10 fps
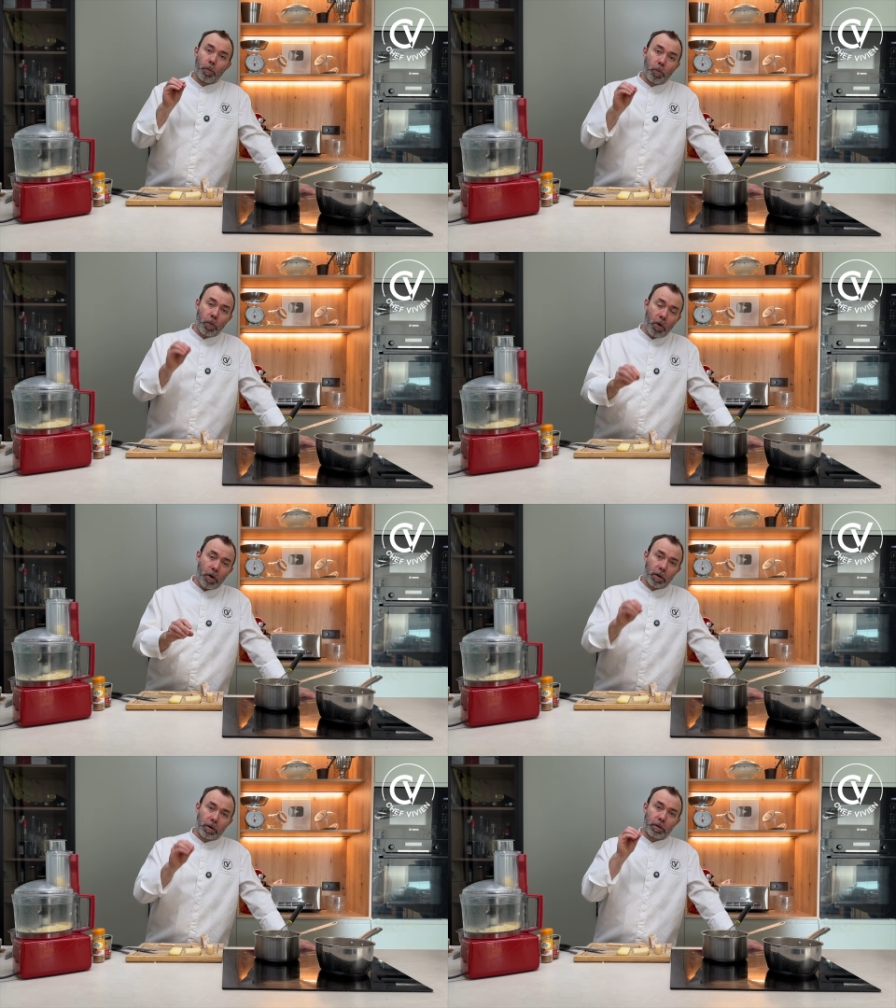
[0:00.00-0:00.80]

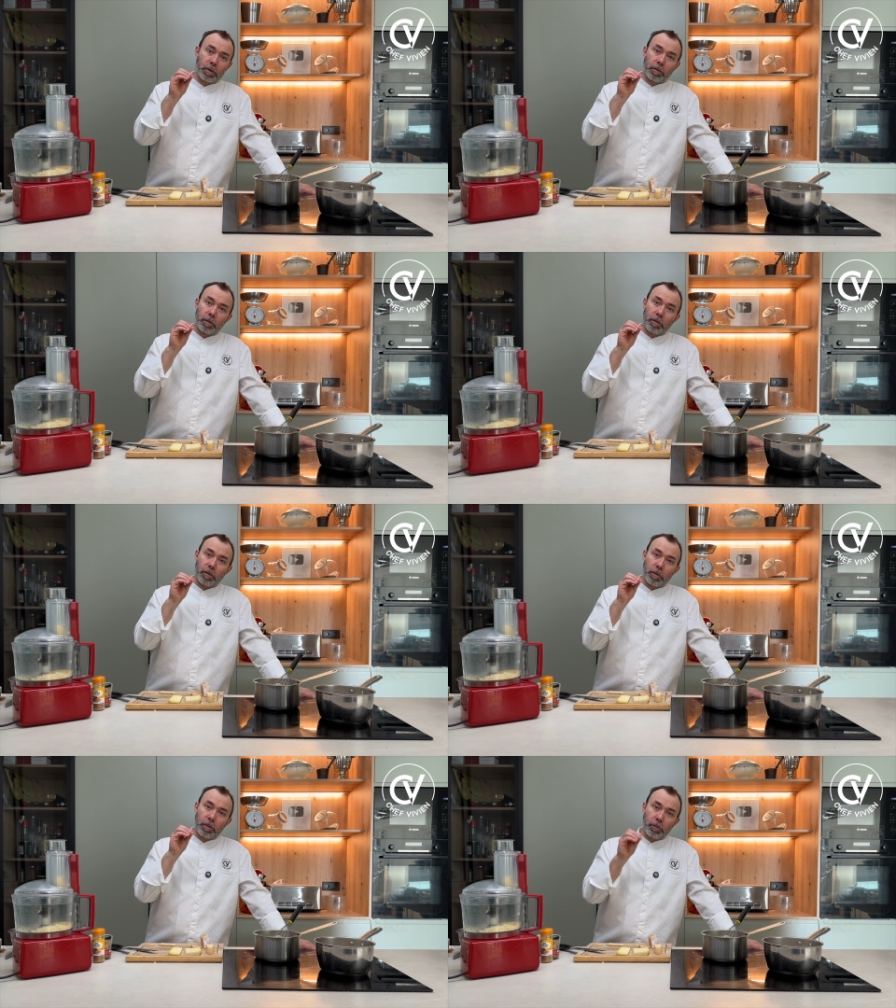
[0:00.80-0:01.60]
pork
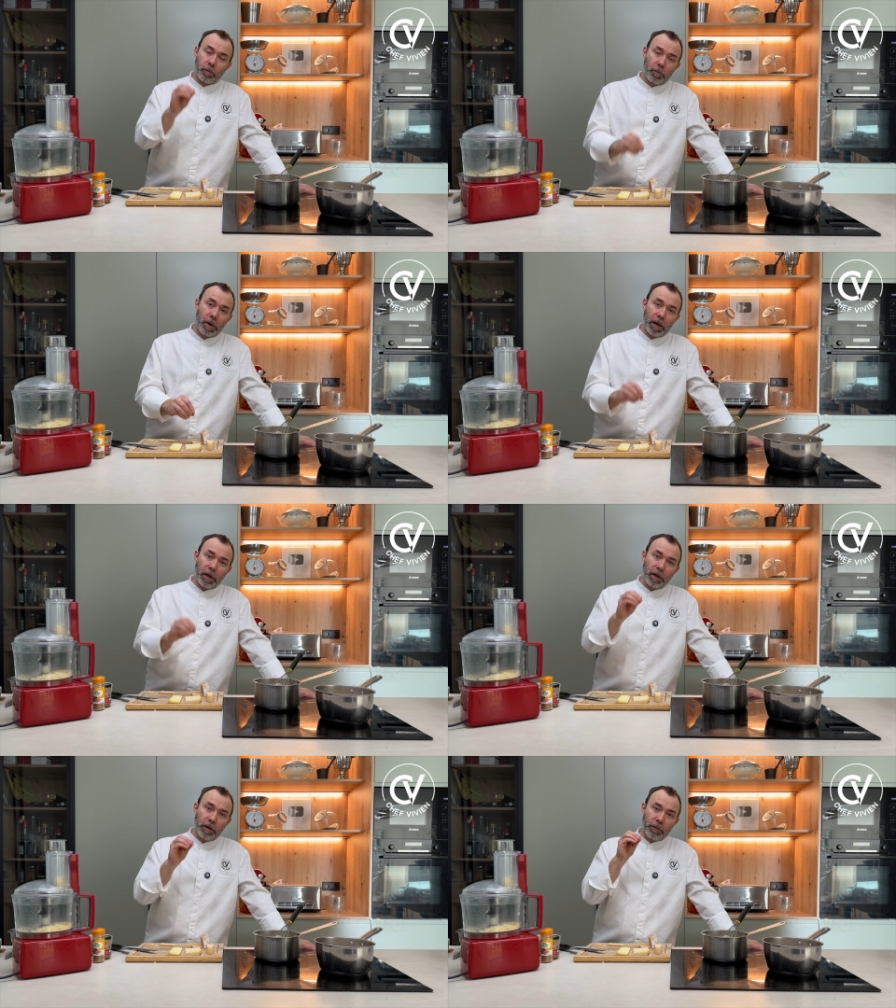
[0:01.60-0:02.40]

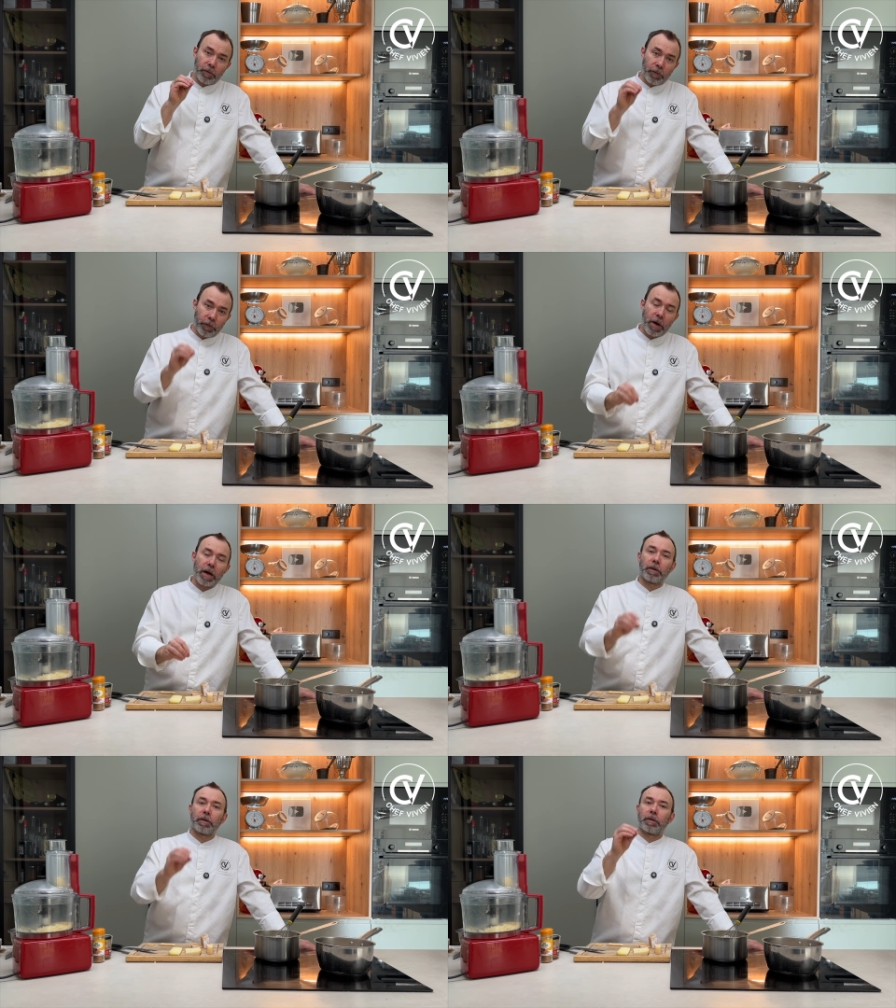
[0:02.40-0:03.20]
belly
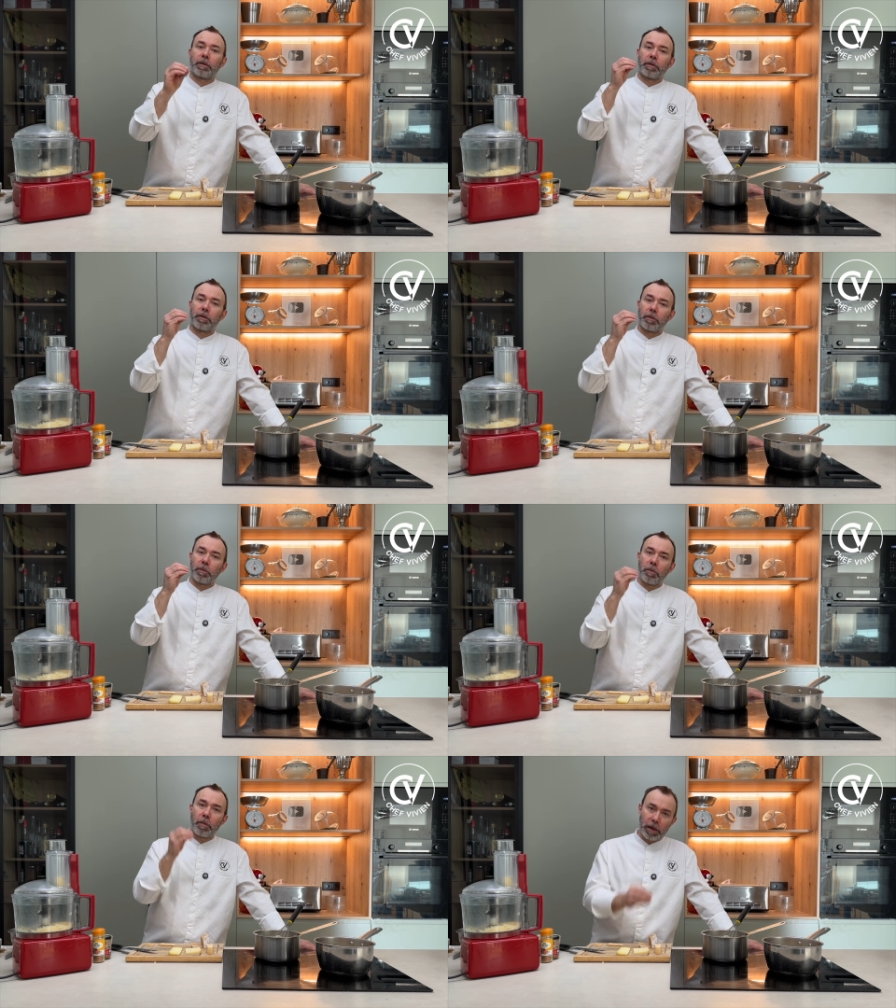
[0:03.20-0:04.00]
fat
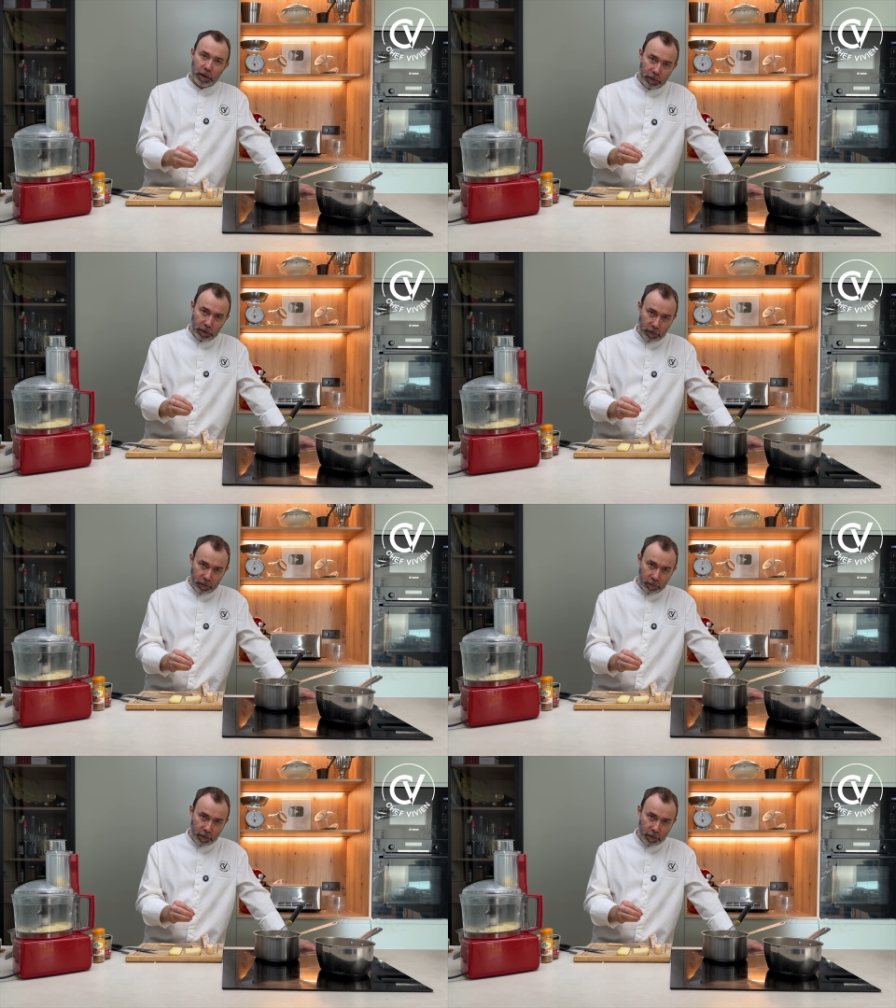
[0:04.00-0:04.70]
melted.